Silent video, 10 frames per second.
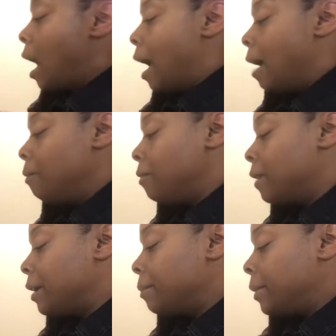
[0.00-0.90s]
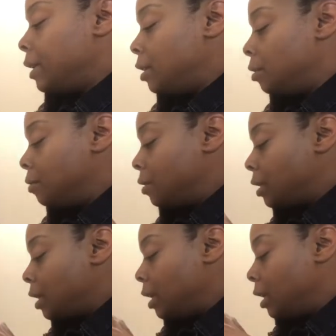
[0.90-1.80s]
I would recommend
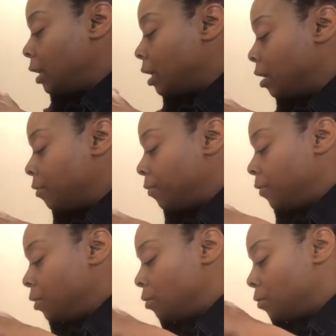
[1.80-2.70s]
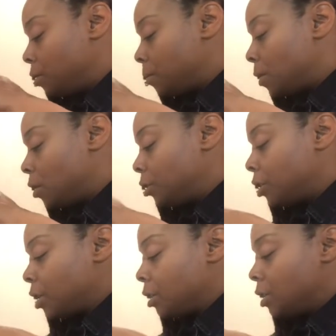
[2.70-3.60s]
using a few small
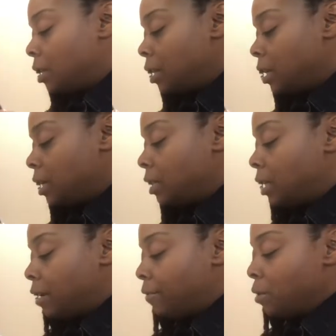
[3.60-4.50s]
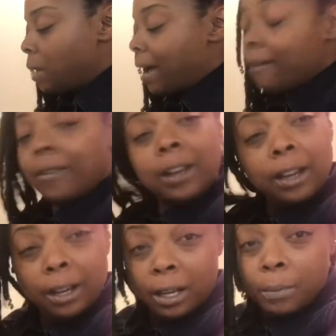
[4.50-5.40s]
chunks of this if you have
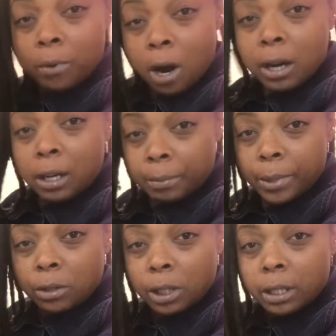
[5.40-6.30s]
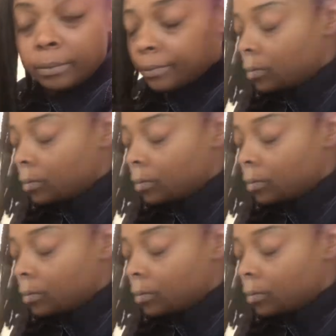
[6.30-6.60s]
any product buildup.